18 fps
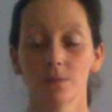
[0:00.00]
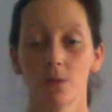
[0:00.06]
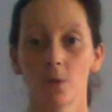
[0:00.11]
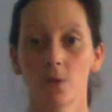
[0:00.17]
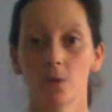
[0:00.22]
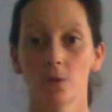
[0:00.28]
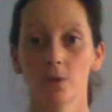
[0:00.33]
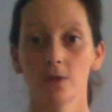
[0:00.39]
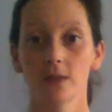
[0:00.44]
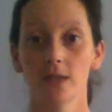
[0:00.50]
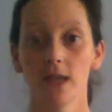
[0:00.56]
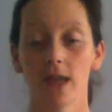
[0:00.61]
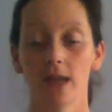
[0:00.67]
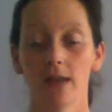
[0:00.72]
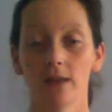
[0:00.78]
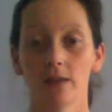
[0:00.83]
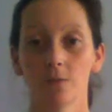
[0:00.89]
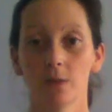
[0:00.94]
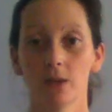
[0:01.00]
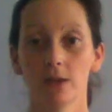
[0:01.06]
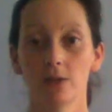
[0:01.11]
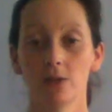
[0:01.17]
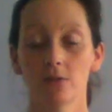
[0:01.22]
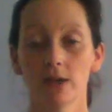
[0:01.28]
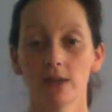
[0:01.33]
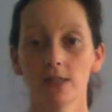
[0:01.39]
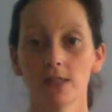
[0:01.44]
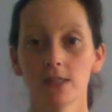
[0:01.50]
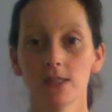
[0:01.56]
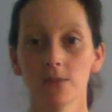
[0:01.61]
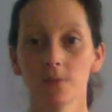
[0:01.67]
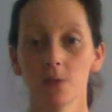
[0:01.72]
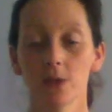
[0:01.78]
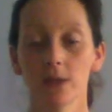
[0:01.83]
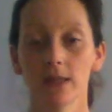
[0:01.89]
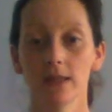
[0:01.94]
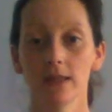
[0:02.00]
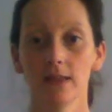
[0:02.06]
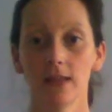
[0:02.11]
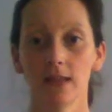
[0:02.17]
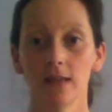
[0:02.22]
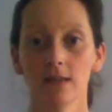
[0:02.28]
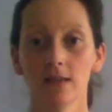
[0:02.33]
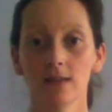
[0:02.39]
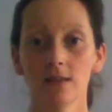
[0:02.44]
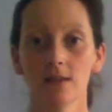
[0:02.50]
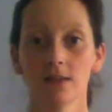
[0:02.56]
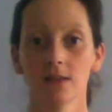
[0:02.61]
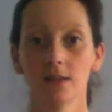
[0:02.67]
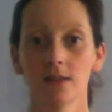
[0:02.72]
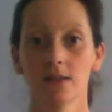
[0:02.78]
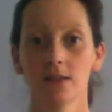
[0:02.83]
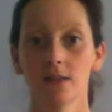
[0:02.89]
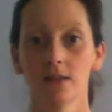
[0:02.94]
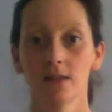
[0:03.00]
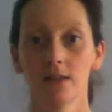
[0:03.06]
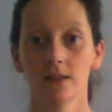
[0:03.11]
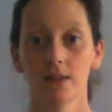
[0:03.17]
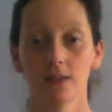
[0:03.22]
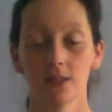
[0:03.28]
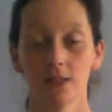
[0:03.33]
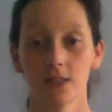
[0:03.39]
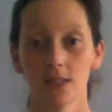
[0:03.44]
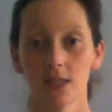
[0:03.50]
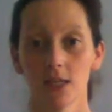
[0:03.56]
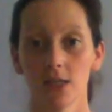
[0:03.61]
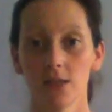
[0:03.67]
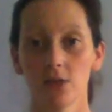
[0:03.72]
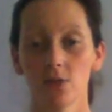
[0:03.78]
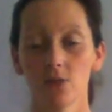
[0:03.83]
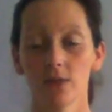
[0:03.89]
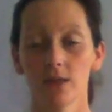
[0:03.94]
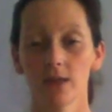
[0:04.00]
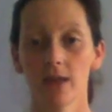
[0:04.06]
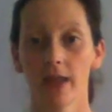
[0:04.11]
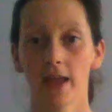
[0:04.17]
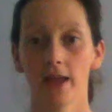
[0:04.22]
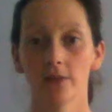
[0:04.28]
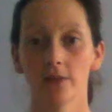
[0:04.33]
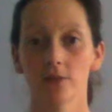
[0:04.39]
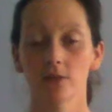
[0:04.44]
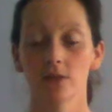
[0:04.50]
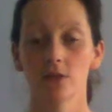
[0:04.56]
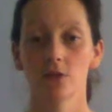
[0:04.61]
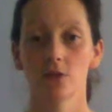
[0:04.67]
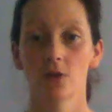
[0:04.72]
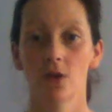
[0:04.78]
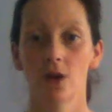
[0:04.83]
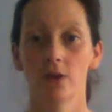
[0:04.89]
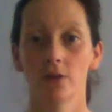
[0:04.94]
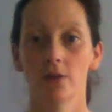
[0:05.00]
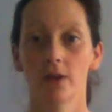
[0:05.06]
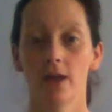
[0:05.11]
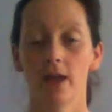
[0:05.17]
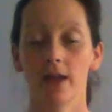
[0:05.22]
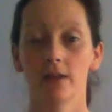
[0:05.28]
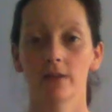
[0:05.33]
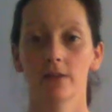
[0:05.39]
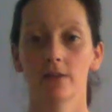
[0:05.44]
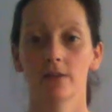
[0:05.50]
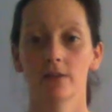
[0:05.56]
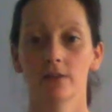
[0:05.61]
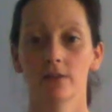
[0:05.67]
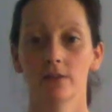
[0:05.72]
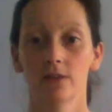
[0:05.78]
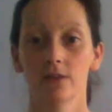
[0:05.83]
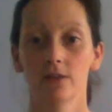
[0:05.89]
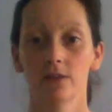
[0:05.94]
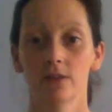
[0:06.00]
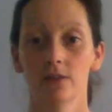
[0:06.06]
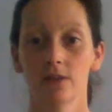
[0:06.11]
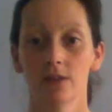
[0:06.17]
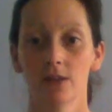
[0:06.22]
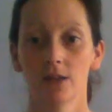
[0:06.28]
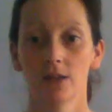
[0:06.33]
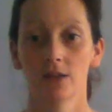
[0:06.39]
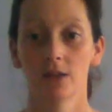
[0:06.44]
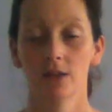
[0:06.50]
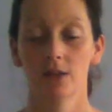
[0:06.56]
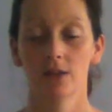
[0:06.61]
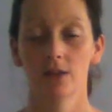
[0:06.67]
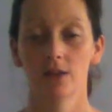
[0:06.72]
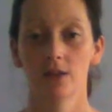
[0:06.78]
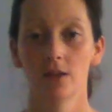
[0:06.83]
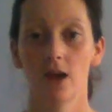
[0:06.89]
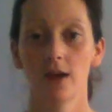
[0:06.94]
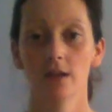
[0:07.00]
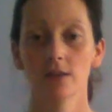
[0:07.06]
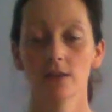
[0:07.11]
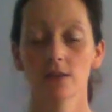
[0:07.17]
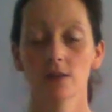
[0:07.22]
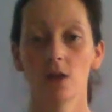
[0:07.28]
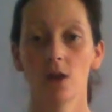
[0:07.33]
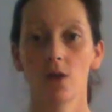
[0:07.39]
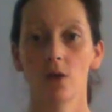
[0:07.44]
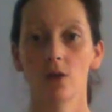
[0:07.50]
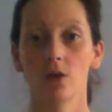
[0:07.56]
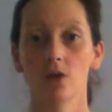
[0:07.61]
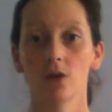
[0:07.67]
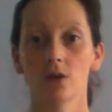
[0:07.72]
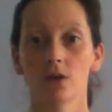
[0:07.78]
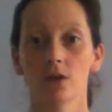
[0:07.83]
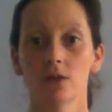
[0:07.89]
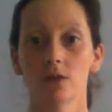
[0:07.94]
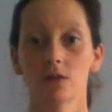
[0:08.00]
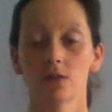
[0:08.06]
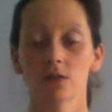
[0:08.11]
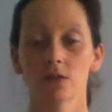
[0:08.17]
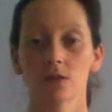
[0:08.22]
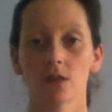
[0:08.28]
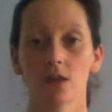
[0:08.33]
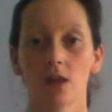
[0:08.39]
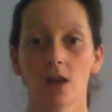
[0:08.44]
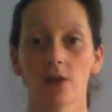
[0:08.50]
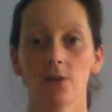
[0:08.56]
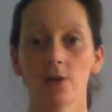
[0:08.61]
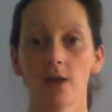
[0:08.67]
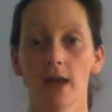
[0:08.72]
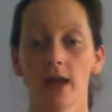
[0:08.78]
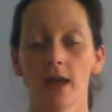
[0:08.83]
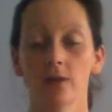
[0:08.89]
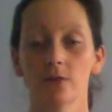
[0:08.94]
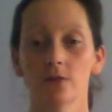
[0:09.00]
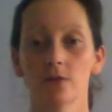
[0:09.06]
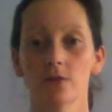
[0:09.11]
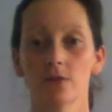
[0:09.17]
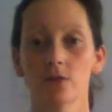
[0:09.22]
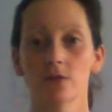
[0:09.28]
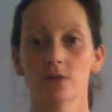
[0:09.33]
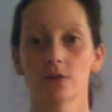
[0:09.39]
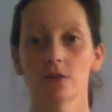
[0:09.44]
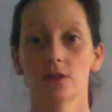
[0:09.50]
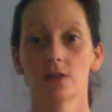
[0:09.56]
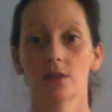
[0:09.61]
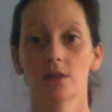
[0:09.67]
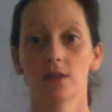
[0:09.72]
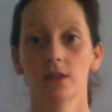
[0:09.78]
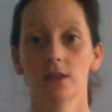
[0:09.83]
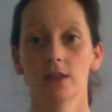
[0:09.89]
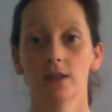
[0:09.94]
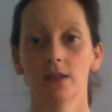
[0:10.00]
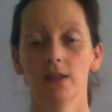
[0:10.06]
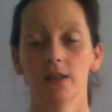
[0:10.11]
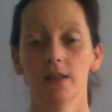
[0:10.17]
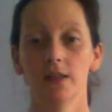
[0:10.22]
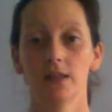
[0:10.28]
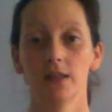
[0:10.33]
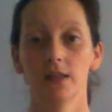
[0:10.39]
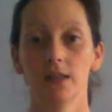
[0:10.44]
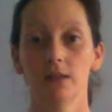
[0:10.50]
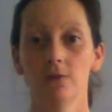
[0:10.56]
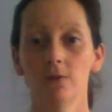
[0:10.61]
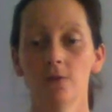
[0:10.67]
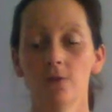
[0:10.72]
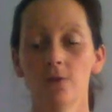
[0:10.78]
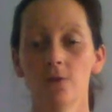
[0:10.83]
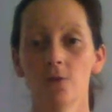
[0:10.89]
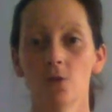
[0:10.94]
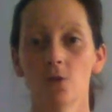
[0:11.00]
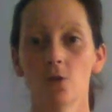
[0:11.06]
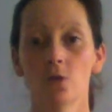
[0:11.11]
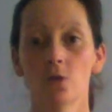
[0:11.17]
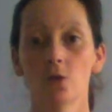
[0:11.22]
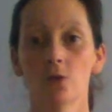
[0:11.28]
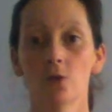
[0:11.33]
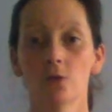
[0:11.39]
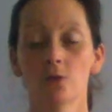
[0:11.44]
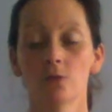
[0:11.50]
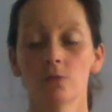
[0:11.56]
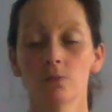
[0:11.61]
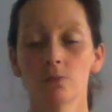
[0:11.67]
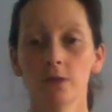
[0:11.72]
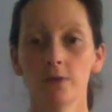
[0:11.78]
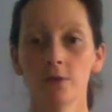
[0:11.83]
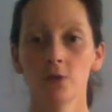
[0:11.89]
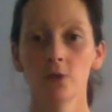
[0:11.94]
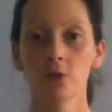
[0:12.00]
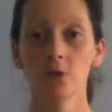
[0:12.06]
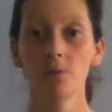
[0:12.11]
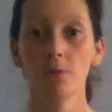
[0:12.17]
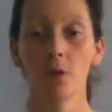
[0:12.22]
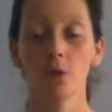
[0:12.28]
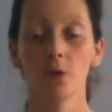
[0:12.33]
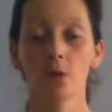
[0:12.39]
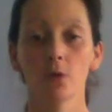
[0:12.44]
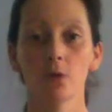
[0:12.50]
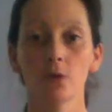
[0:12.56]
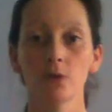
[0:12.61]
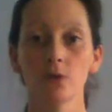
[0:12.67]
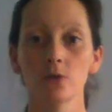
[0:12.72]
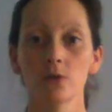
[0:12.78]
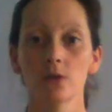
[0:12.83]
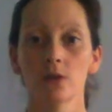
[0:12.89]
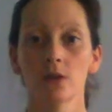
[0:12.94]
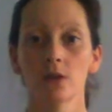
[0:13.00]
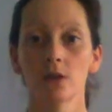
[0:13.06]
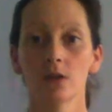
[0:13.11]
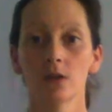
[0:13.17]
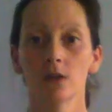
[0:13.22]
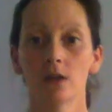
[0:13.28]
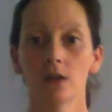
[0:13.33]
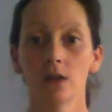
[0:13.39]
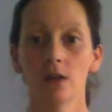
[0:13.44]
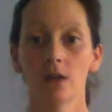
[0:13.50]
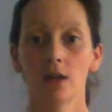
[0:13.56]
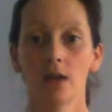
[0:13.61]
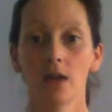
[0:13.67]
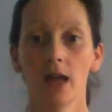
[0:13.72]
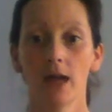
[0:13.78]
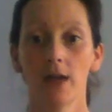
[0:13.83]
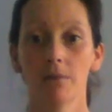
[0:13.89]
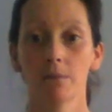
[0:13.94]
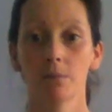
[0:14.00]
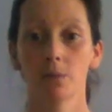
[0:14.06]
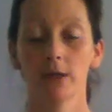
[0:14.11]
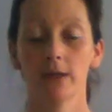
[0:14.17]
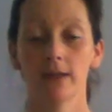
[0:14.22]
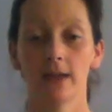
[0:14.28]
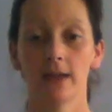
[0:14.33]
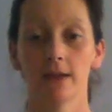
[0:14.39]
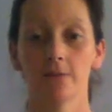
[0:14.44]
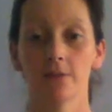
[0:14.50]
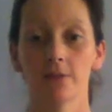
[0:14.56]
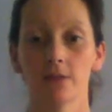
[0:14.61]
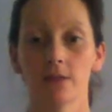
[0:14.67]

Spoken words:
Pause again, and when you're ready to breathe in, continue with the counts in your own head. Nice, long, slow counts. In for 4 before you pause, and breathe out for